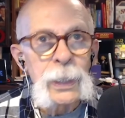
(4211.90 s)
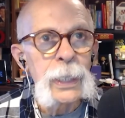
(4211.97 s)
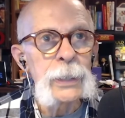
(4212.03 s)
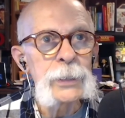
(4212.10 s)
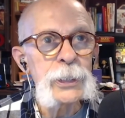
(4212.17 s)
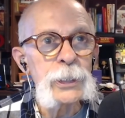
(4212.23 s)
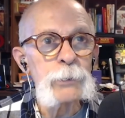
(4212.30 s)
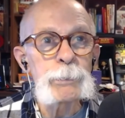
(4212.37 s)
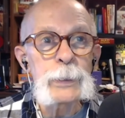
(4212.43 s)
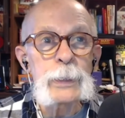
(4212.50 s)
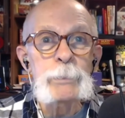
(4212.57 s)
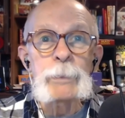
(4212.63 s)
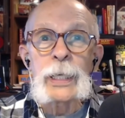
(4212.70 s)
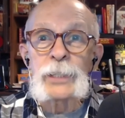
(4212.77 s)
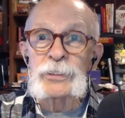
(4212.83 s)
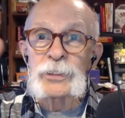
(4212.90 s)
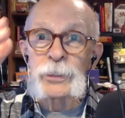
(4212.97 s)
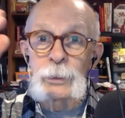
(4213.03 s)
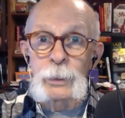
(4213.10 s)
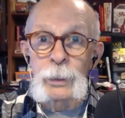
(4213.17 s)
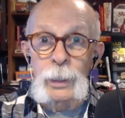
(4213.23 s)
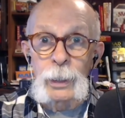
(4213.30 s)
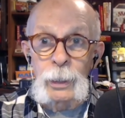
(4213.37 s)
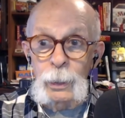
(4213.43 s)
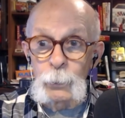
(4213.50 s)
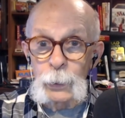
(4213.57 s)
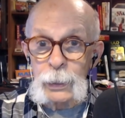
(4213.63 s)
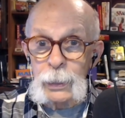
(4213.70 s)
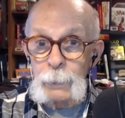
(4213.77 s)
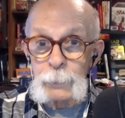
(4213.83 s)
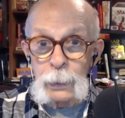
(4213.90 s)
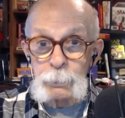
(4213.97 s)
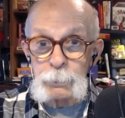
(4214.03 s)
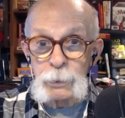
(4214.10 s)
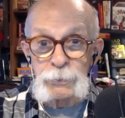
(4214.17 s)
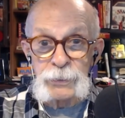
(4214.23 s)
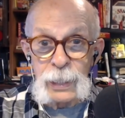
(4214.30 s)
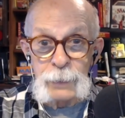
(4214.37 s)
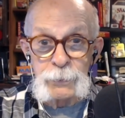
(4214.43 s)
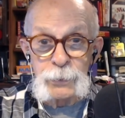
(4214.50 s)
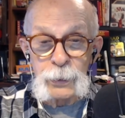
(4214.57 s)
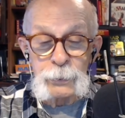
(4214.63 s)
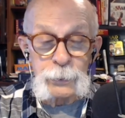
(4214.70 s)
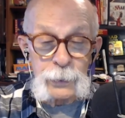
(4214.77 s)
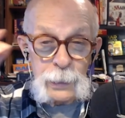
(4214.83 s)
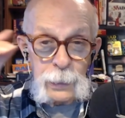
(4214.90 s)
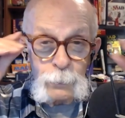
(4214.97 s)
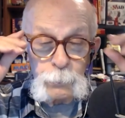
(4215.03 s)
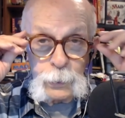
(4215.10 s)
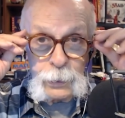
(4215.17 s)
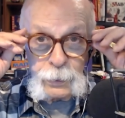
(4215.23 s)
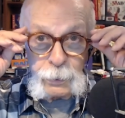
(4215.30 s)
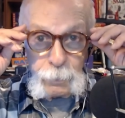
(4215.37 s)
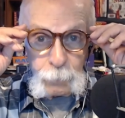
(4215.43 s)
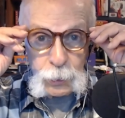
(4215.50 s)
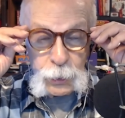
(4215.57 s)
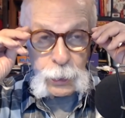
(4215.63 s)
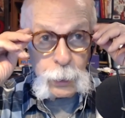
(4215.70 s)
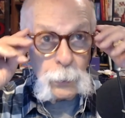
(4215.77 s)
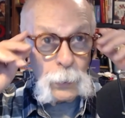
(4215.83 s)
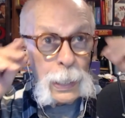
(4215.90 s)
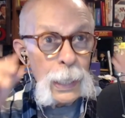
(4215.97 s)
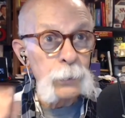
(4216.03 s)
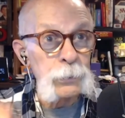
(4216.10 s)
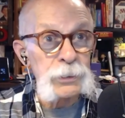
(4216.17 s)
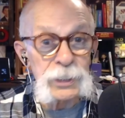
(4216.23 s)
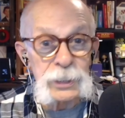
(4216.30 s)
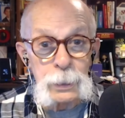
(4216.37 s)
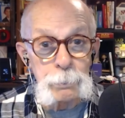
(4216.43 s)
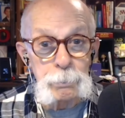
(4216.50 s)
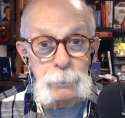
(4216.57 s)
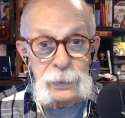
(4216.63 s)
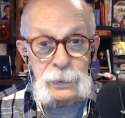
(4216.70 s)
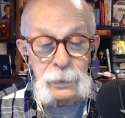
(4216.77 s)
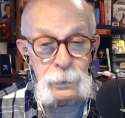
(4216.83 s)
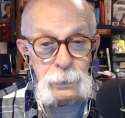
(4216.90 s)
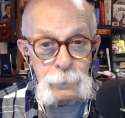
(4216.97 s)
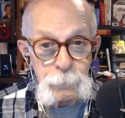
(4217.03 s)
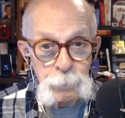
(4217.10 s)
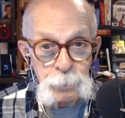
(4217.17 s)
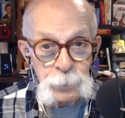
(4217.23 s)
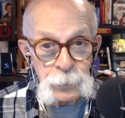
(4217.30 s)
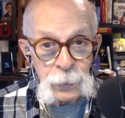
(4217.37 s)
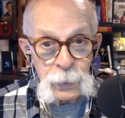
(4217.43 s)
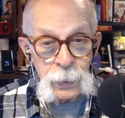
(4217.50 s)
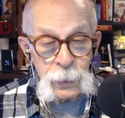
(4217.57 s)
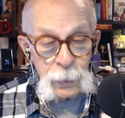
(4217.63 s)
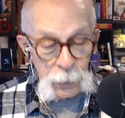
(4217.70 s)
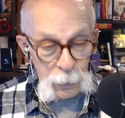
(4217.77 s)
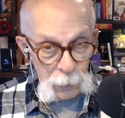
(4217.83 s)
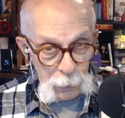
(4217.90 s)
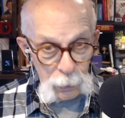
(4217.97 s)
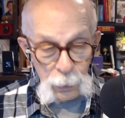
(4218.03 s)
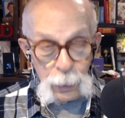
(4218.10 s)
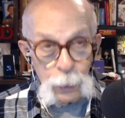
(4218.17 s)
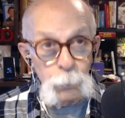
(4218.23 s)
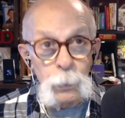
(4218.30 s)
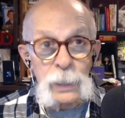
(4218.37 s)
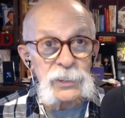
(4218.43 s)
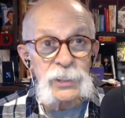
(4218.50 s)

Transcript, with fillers: And yes, Beatmaster, uh, we're coming up to 500. Can we show House in the Middle? Why are you asking I watch